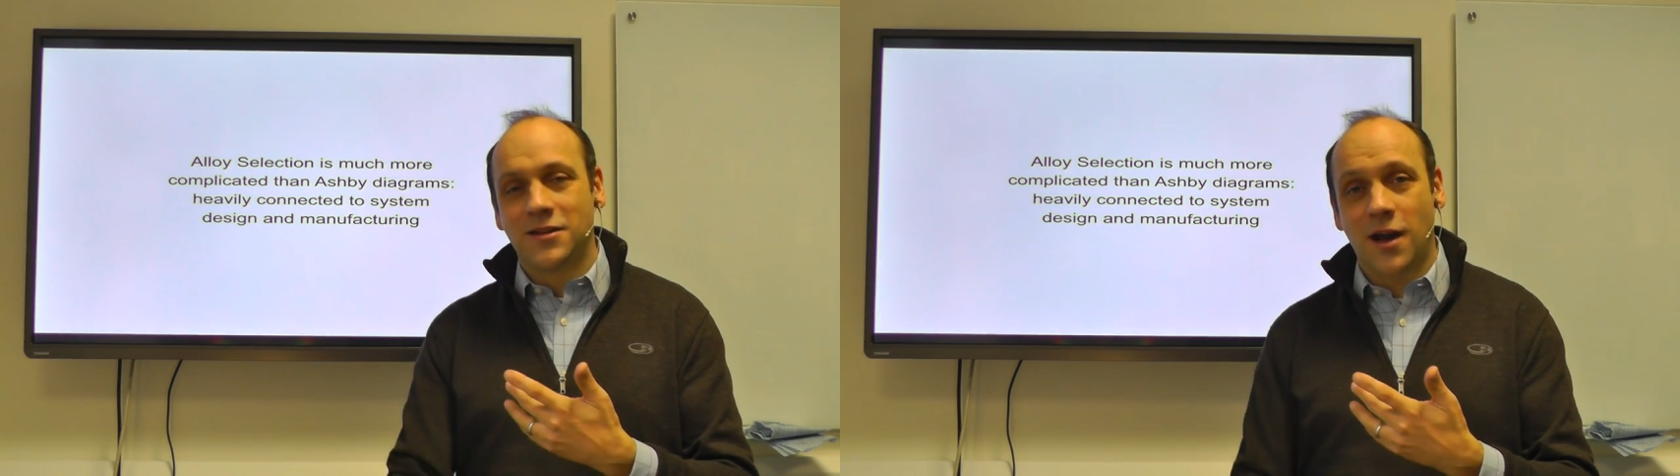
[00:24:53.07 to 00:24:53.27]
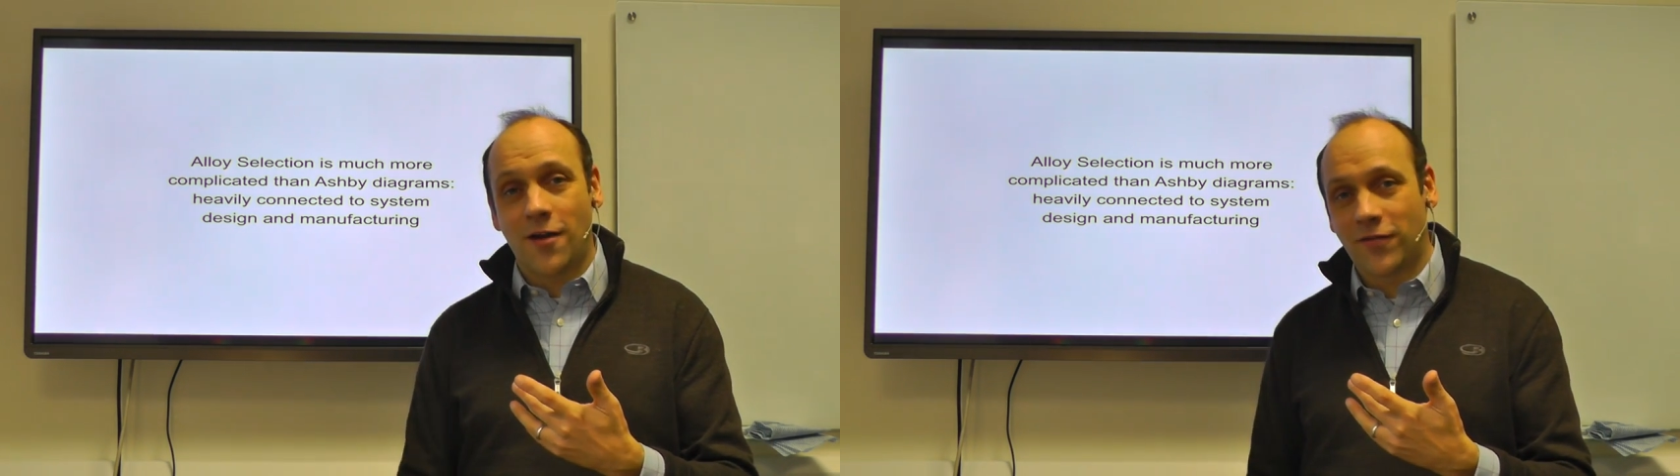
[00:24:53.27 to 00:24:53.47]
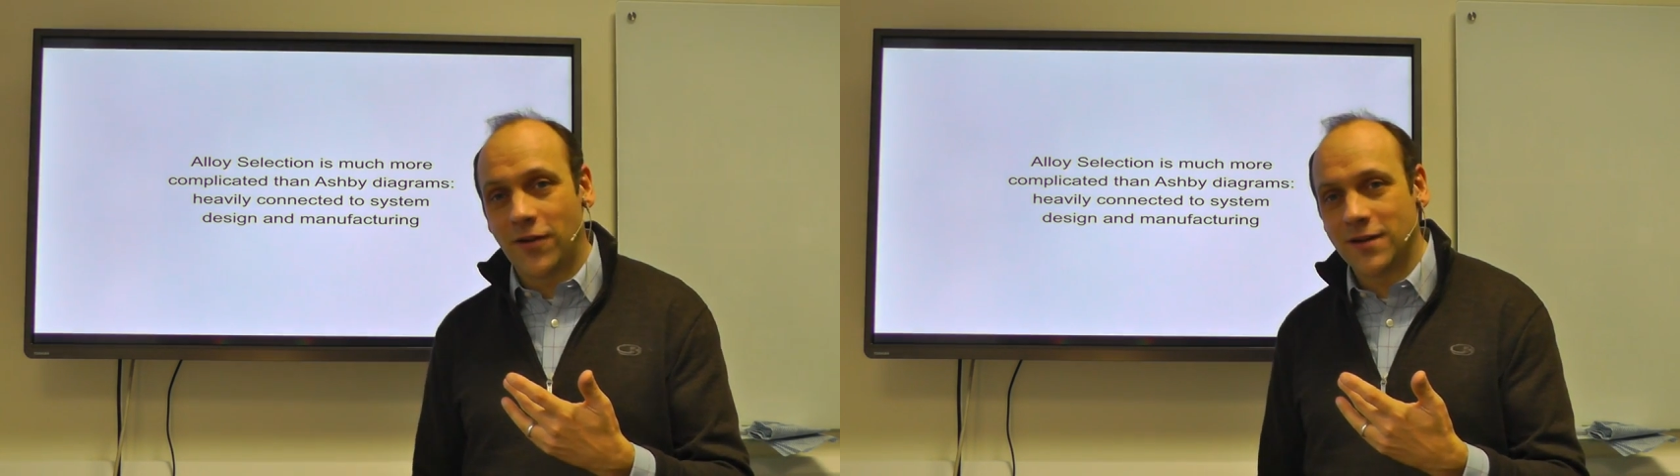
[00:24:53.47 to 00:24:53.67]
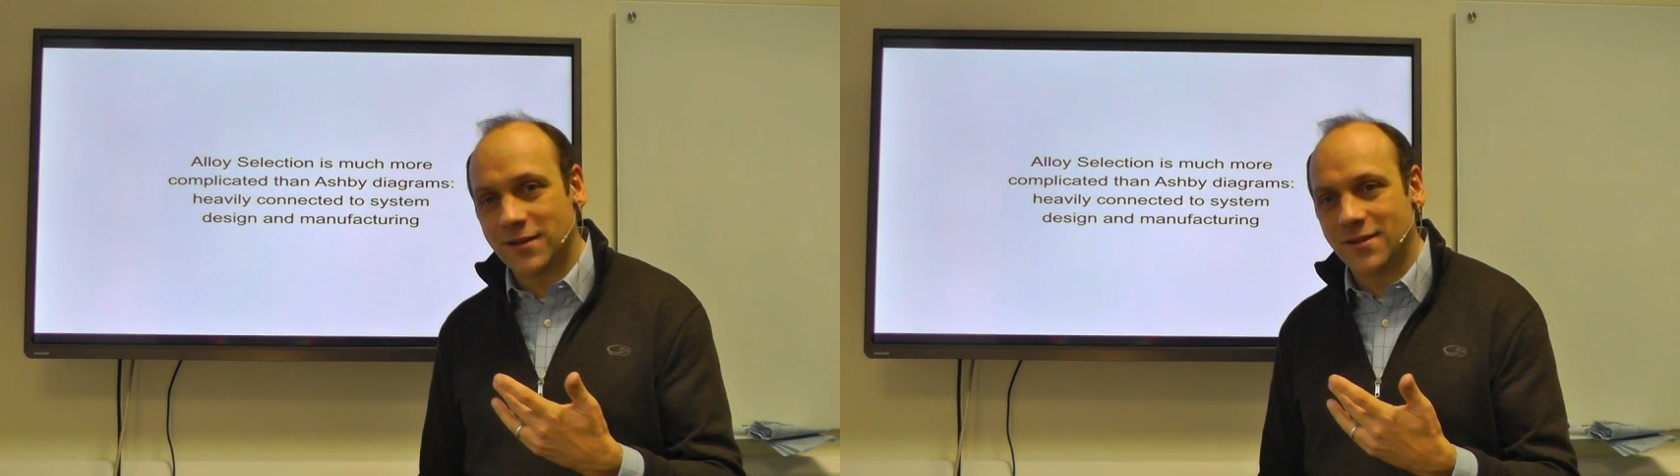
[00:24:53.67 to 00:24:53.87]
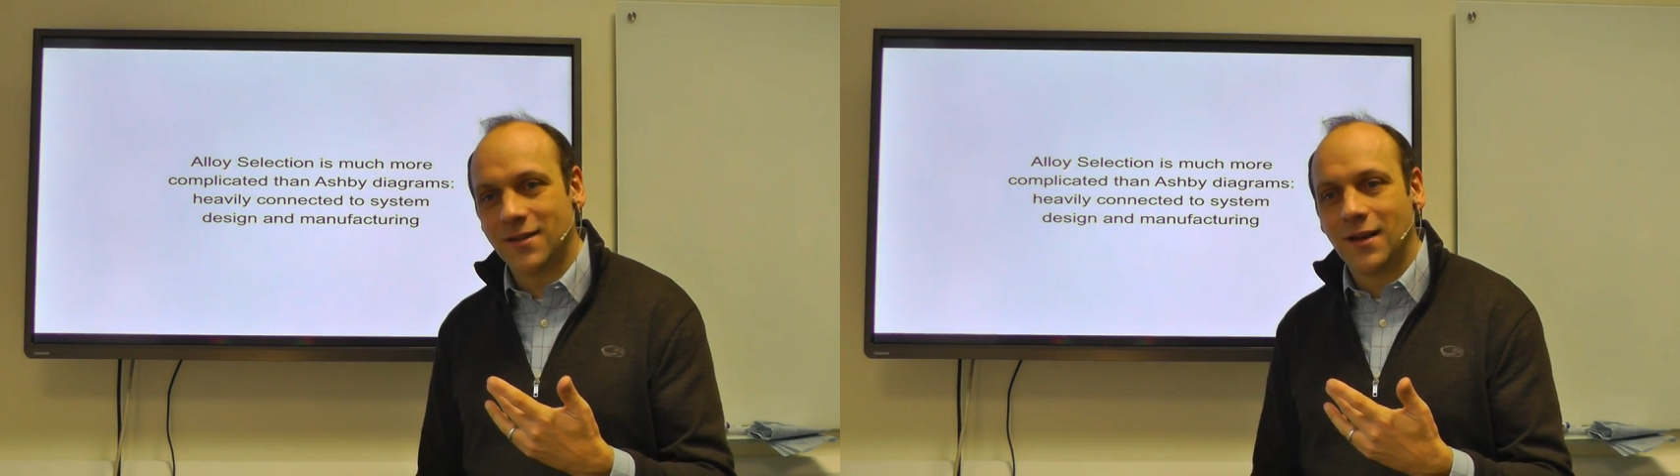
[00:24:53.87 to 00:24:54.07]

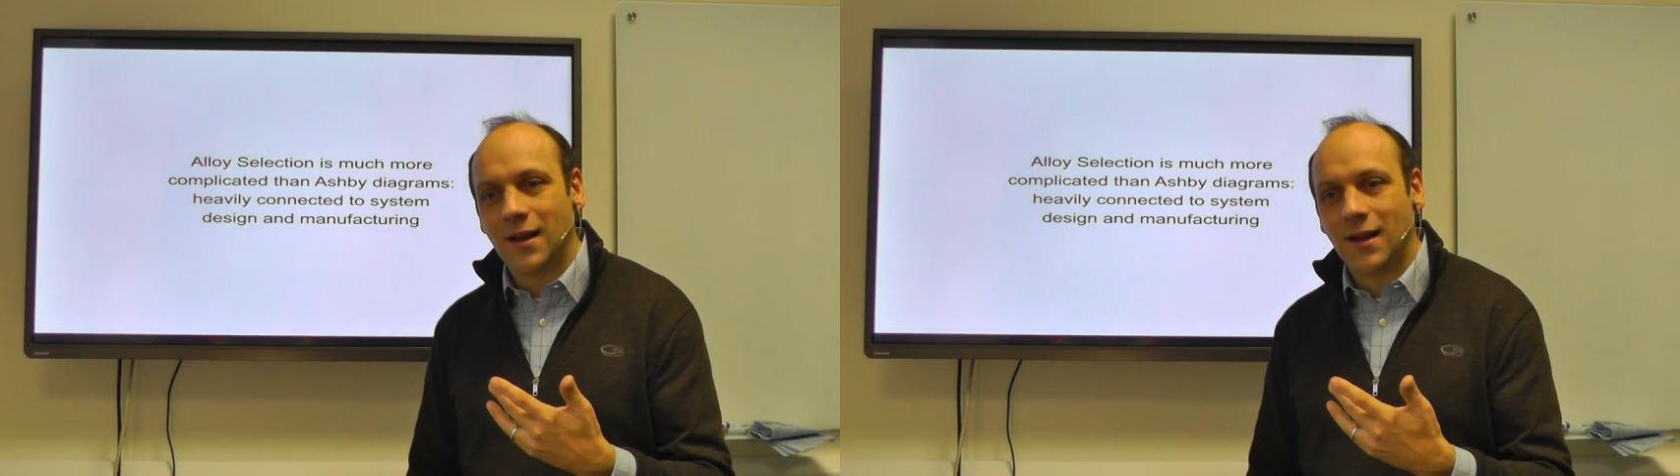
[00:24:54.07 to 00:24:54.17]
toughness,